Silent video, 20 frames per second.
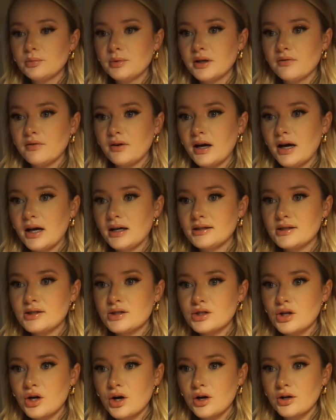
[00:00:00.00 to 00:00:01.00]
bit of a head
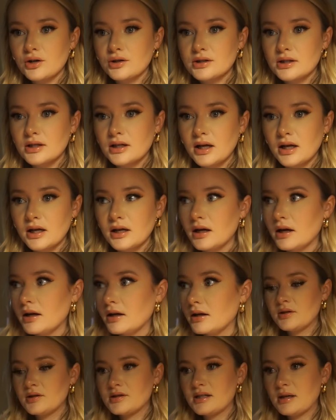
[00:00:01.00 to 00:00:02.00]
start today
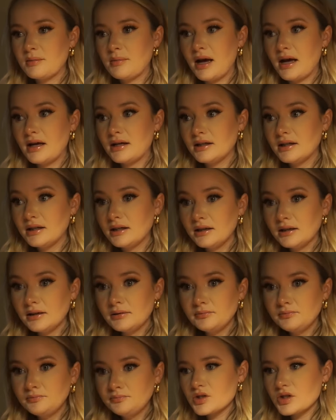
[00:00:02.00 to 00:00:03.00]
on some
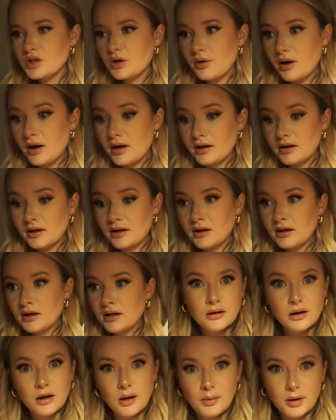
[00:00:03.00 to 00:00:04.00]
editing. So
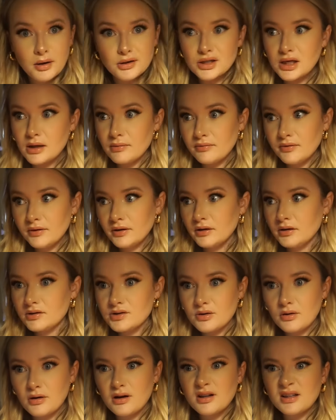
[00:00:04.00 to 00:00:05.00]
I'm on top of it,
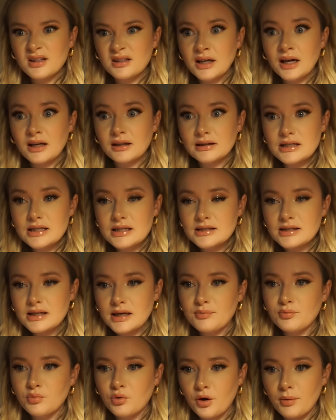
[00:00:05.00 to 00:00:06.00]
so I'll at least
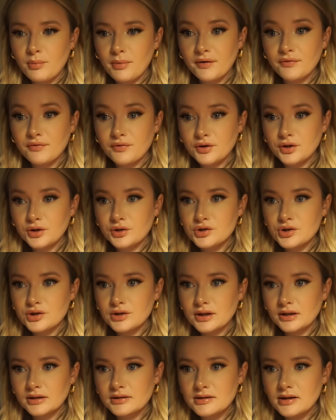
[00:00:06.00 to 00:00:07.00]
import my footage
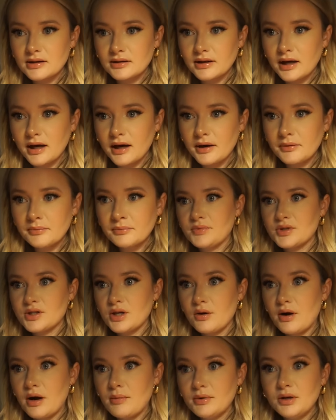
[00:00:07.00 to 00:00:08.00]
and things like that.
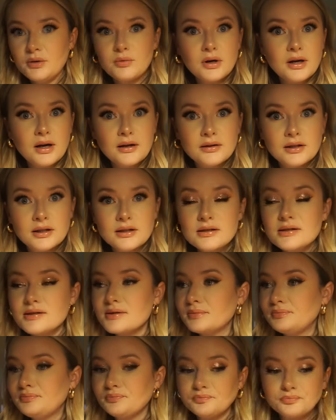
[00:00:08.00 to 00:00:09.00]
So I'm gonna work on
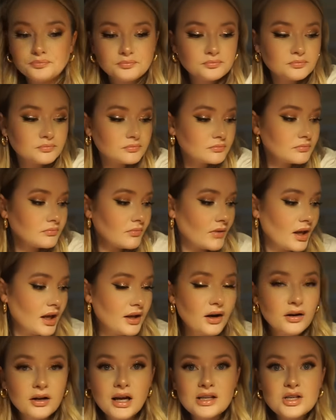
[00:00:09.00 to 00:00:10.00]
this,
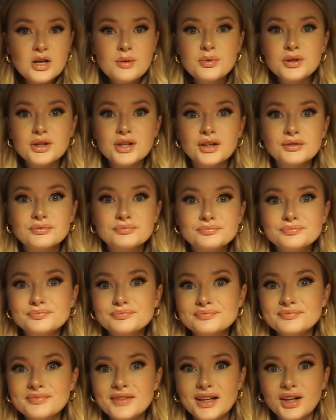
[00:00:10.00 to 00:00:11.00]
and I'll catch up with
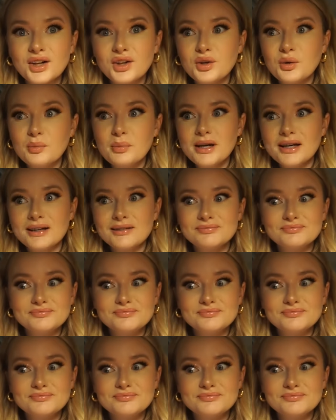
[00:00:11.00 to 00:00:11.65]
you in a little bit.